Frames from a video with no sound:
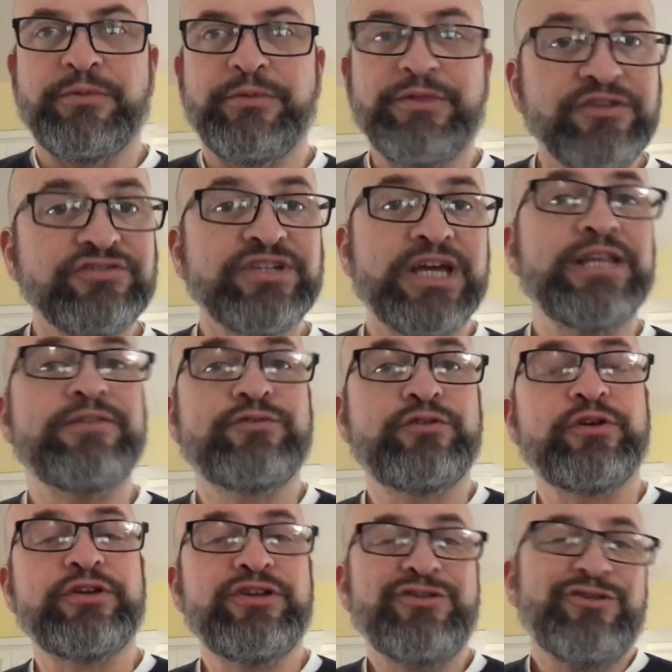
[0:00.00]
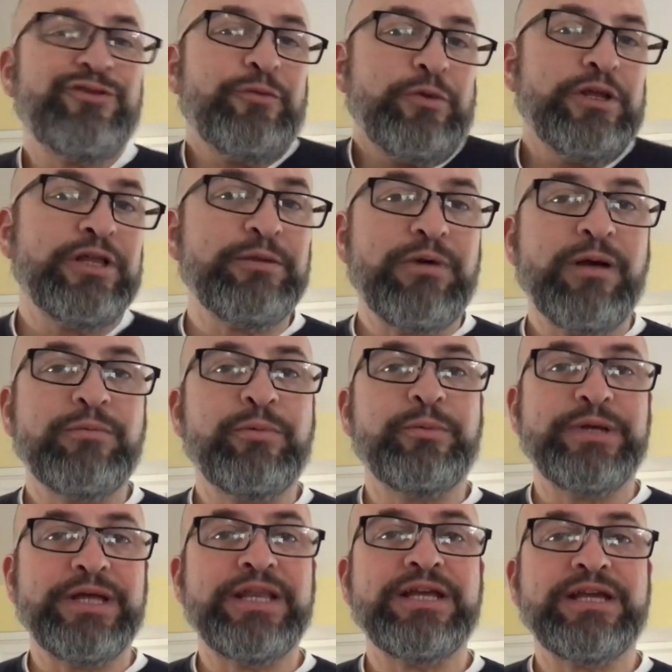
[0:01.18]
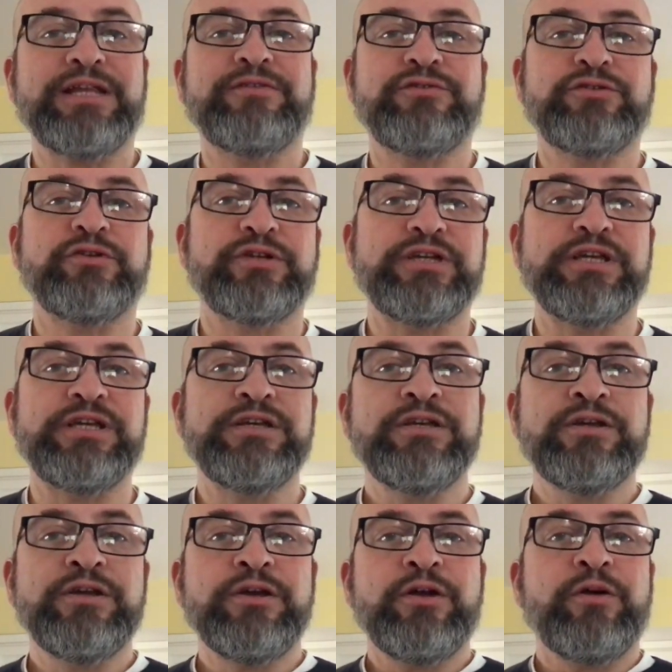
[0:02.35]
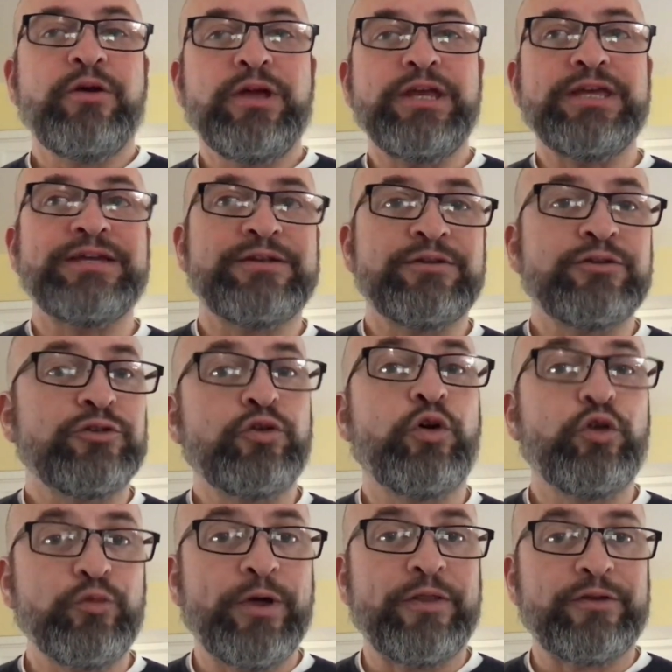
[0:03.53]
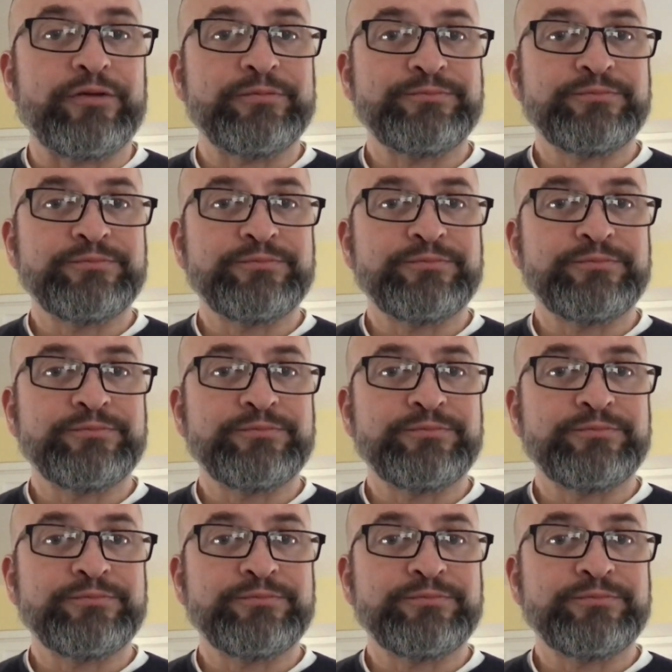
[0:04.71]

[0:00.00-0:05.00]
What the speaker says: this kind of cookie, or really probably any kind of a cookie, in cold weather.